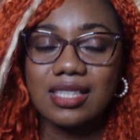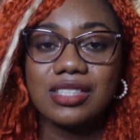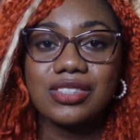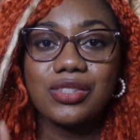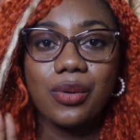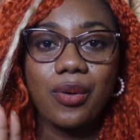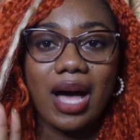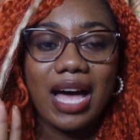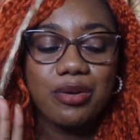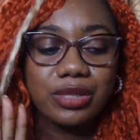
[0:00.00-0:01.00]
So
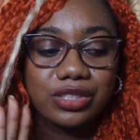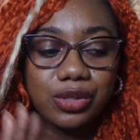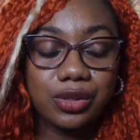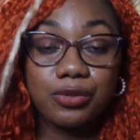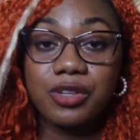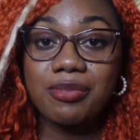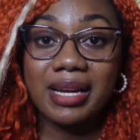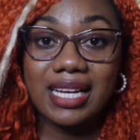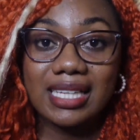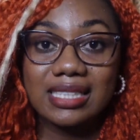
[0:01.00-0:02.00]
I was good with
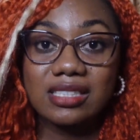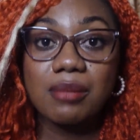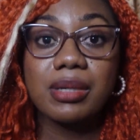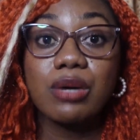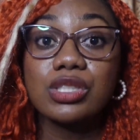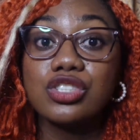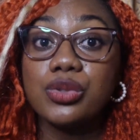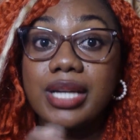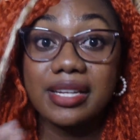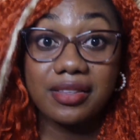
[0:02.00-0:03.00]
my cleanser, but I wasn't
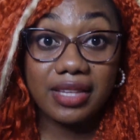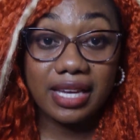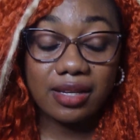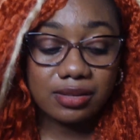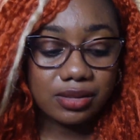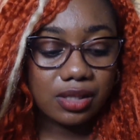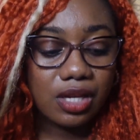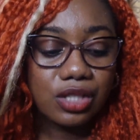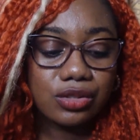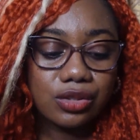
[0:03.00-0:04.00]
doing anything else.
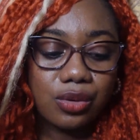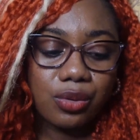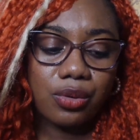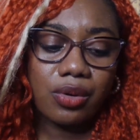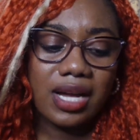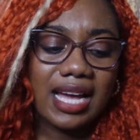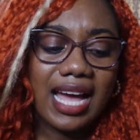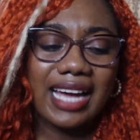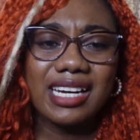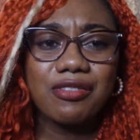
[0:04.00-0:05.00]
So
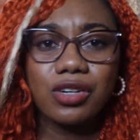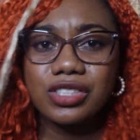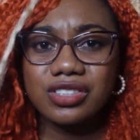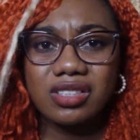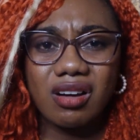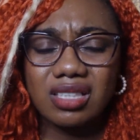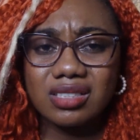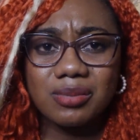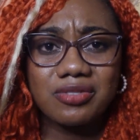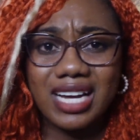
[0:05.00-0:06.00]
I never understood the
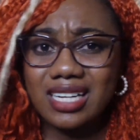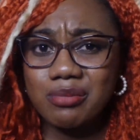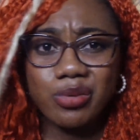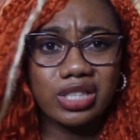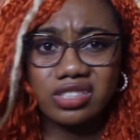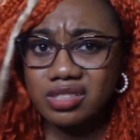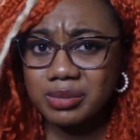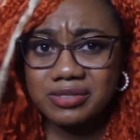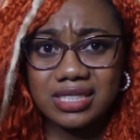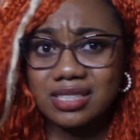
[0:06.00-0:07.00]
concept of adding moisture to
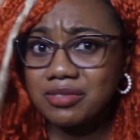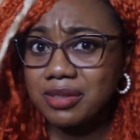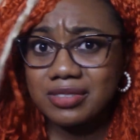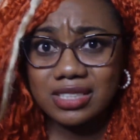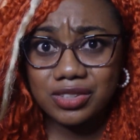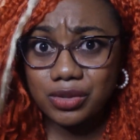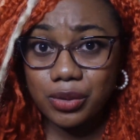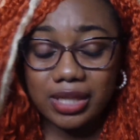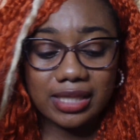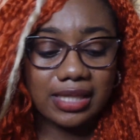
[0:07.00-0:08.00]
my face if my face is
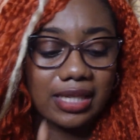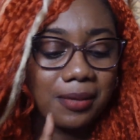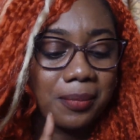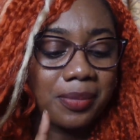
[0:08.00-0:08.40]
oily.